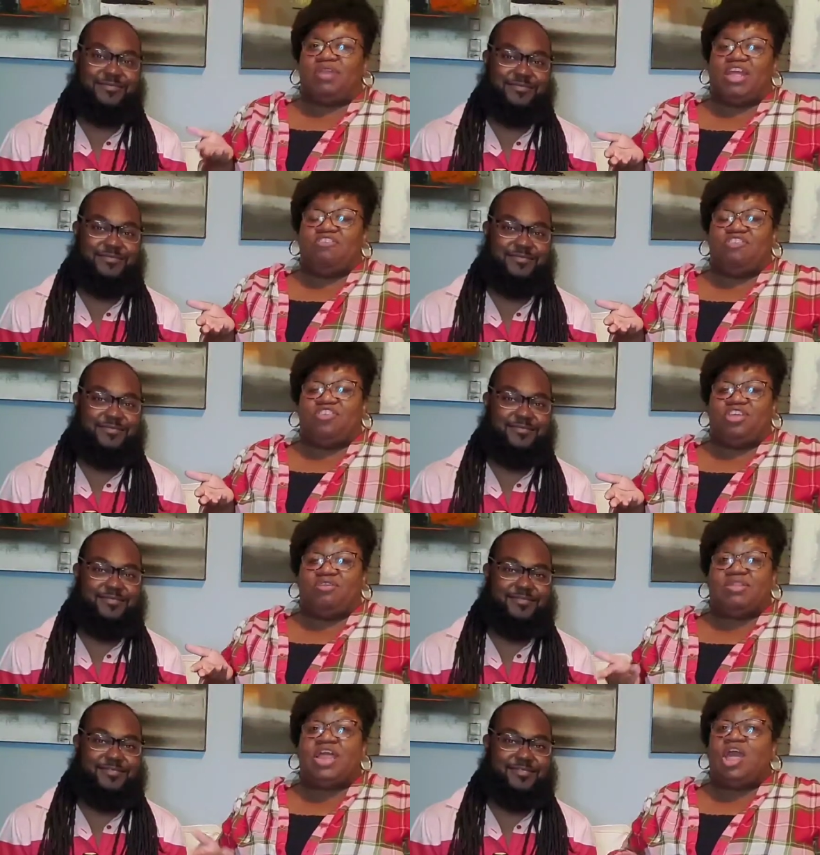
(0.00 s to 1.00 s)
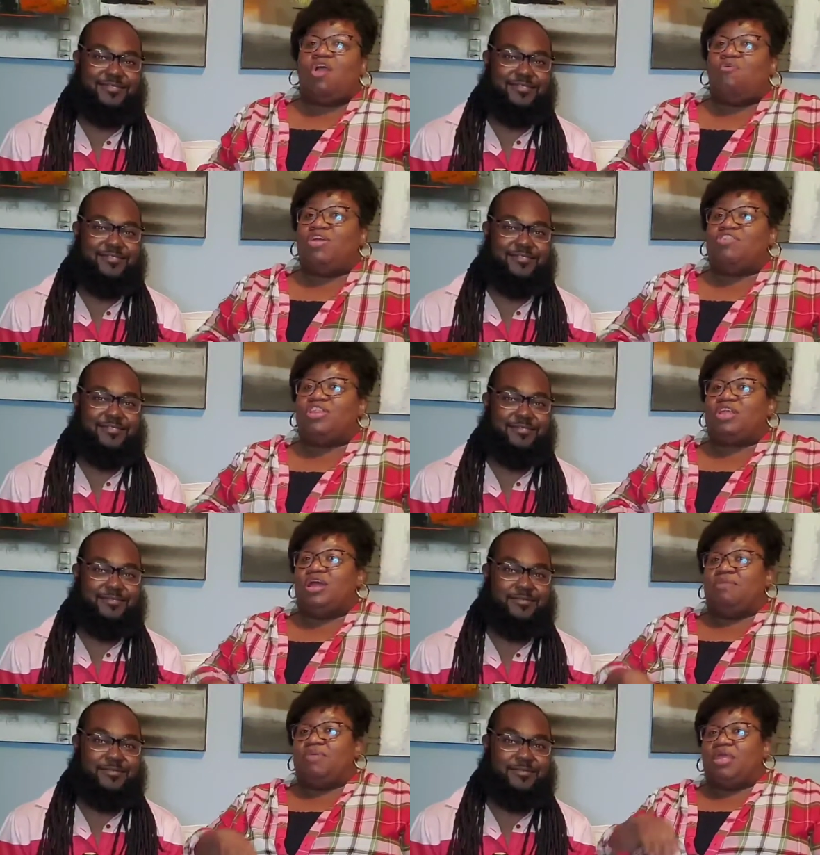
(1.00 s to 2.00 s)
Speaker 1: to be relationships, which is
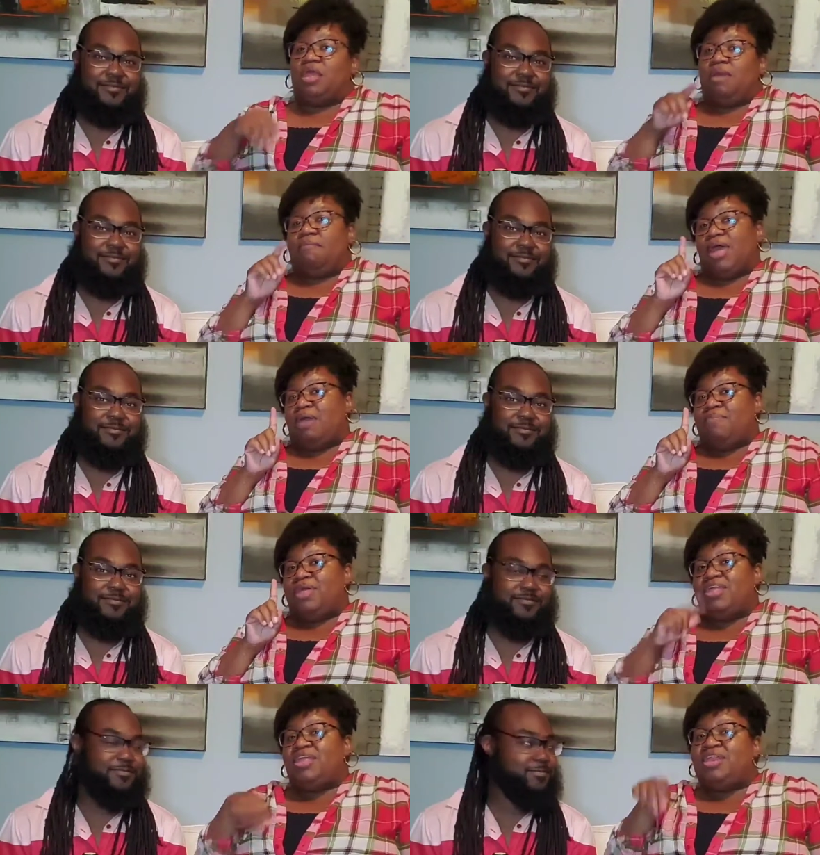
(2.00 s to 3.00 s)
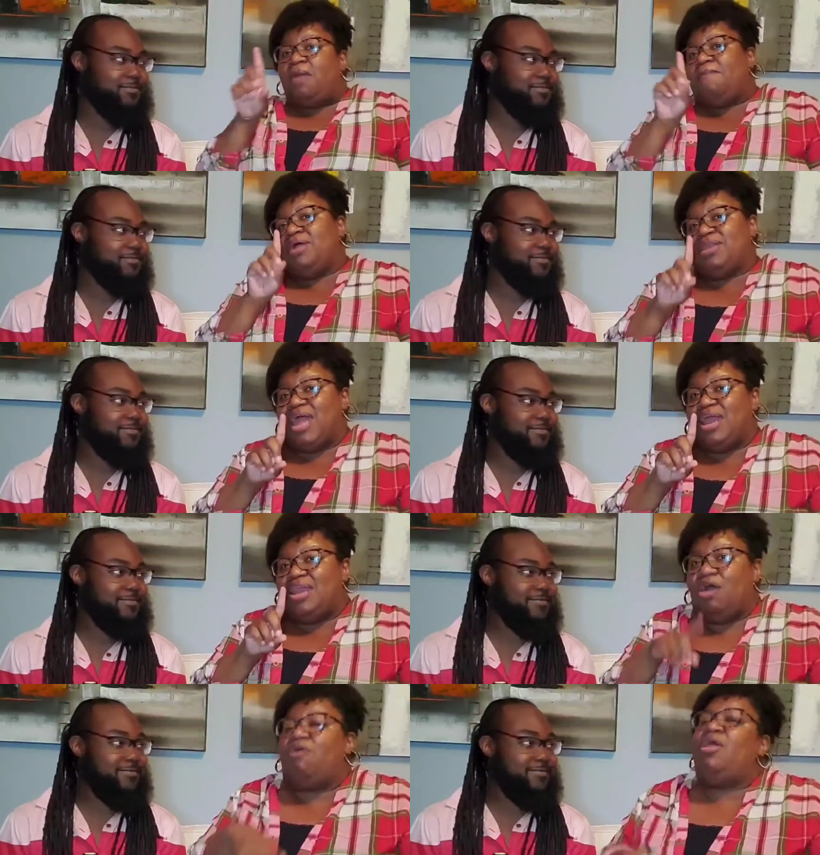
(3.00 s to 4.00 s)
going to be my opinion, but not
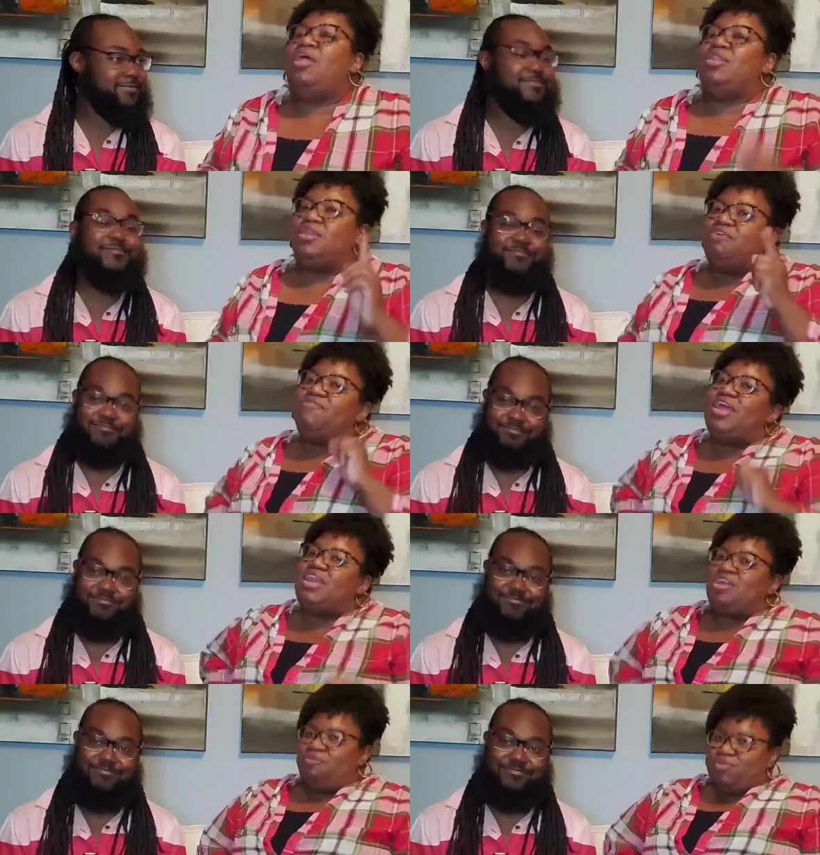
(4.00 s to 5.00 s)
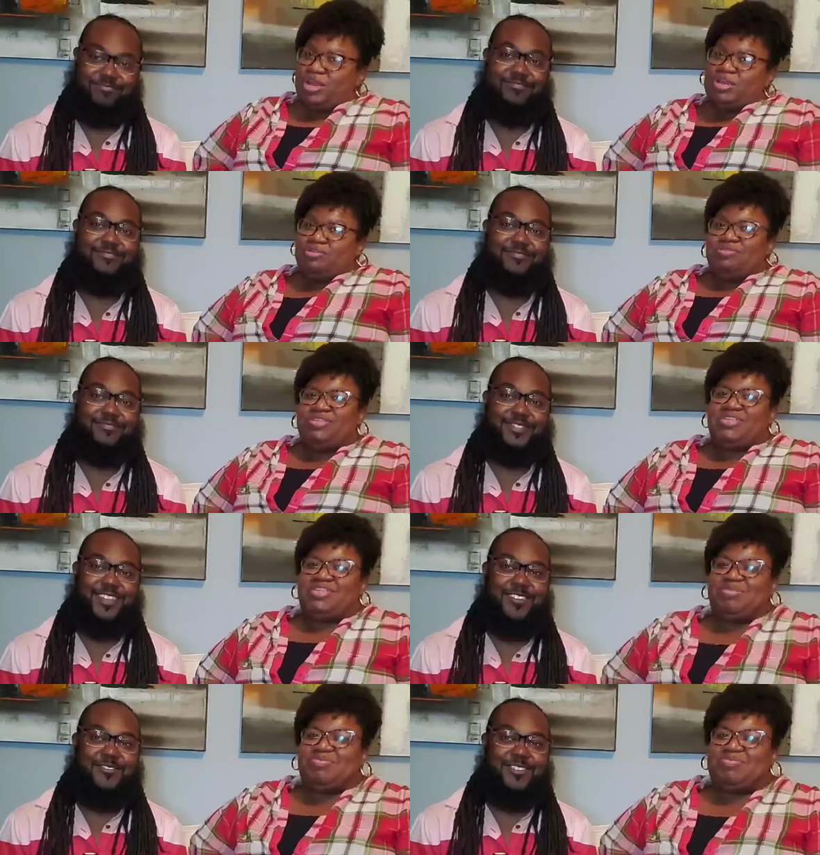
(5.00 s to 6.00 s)
law. So look for that to come real
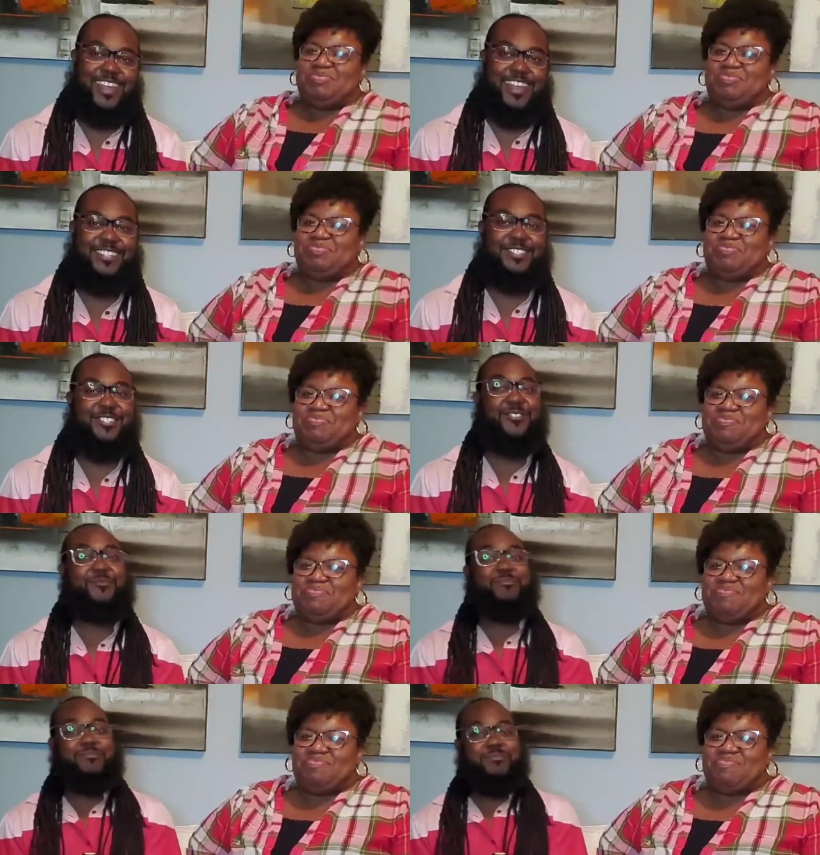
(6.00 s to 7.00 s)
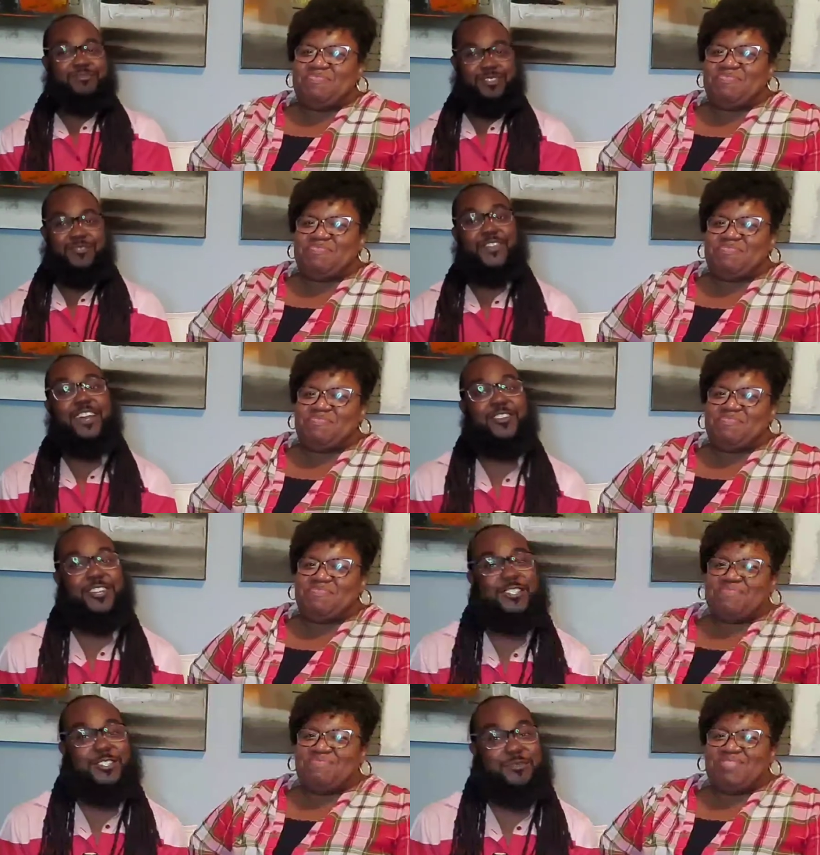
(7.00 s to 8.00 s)
soon.
Speaker 2: All right. So follow
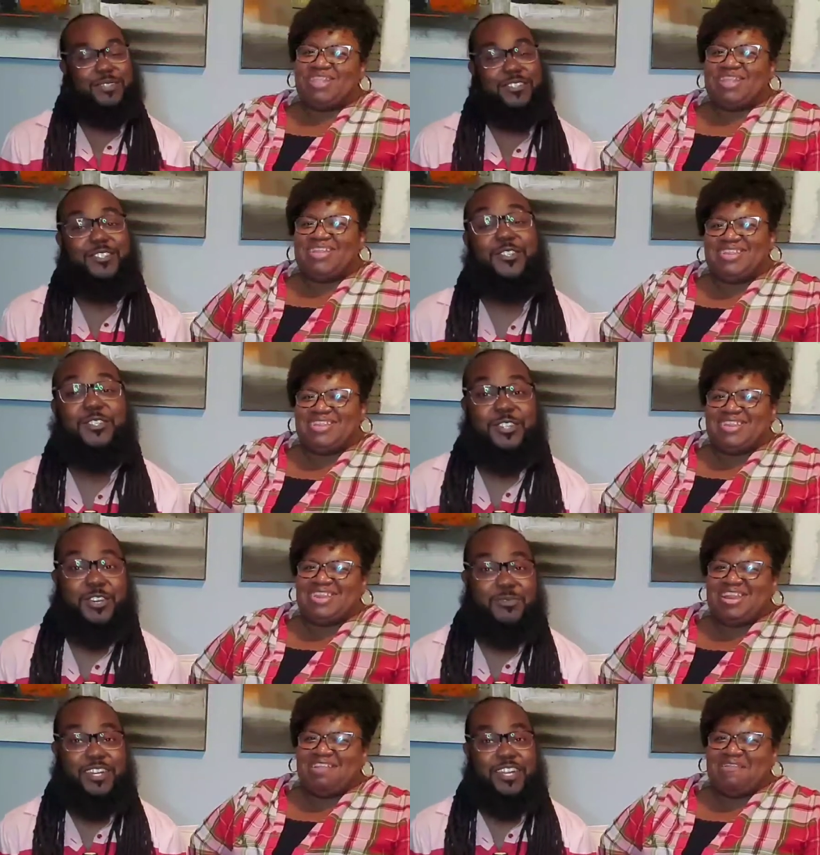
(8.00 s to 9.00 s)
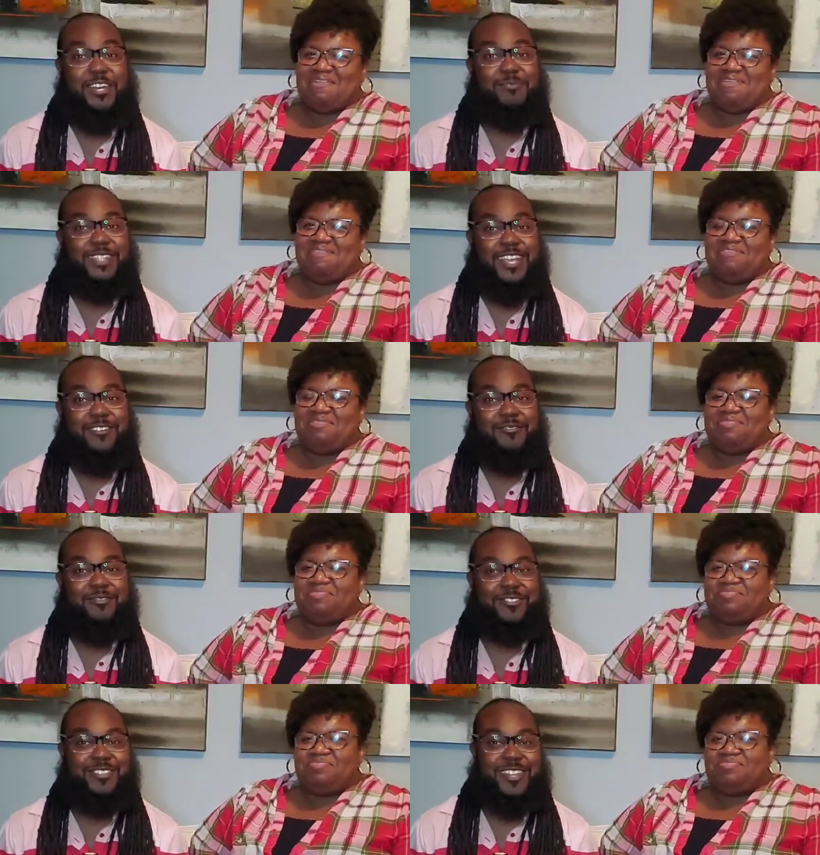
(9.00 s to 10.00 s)
her so, you, so you'll know when it comes out.
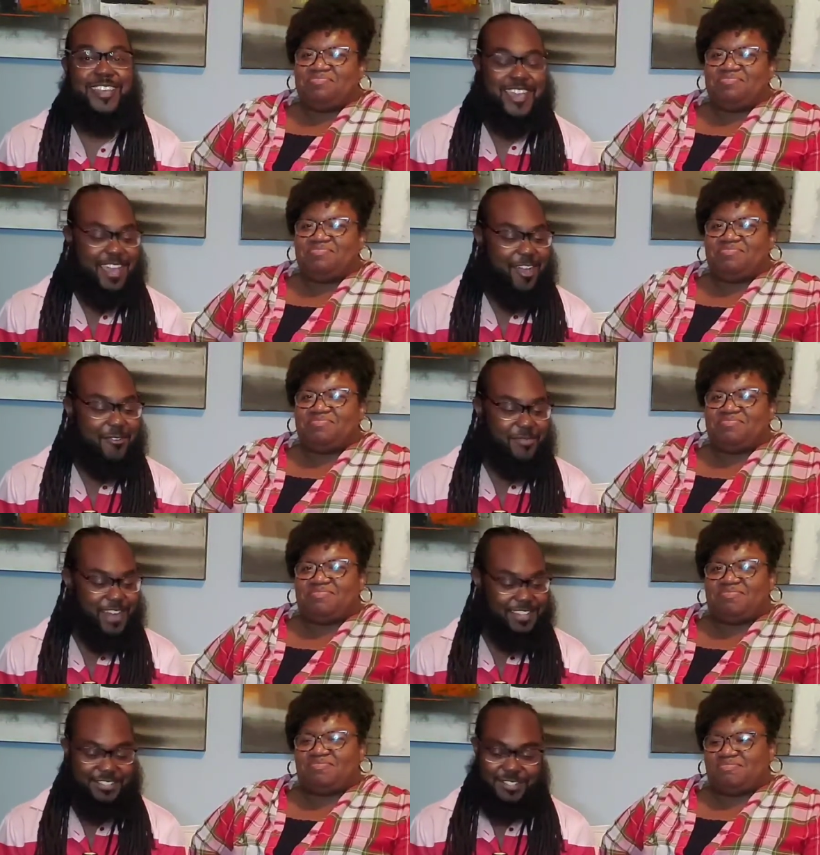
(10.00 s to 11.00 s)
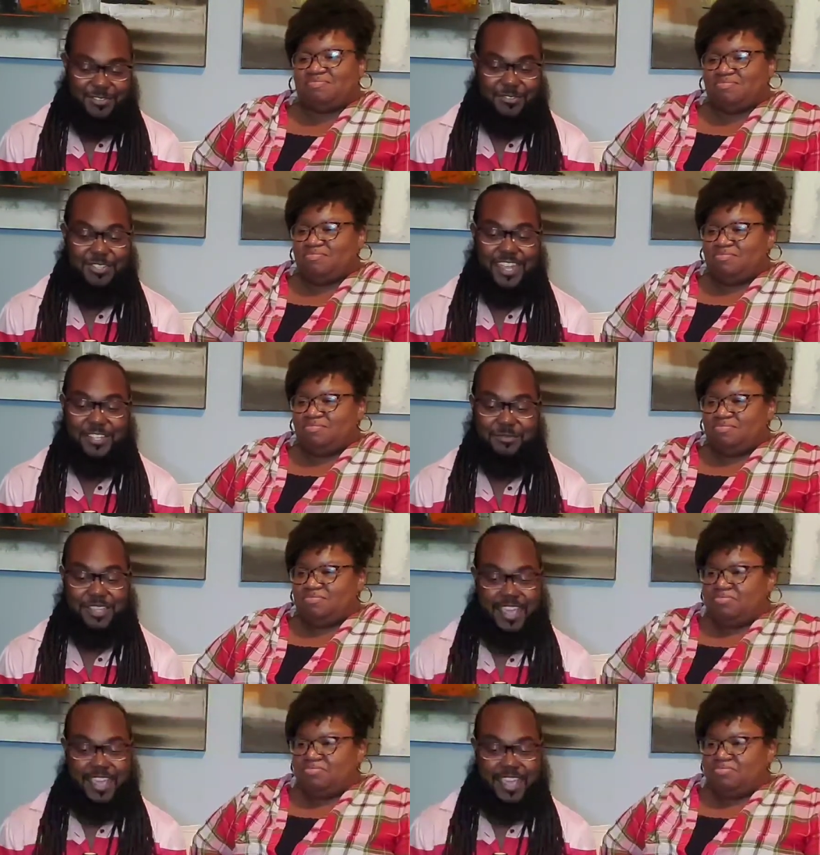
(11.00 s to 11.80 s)
All right. So, you guys,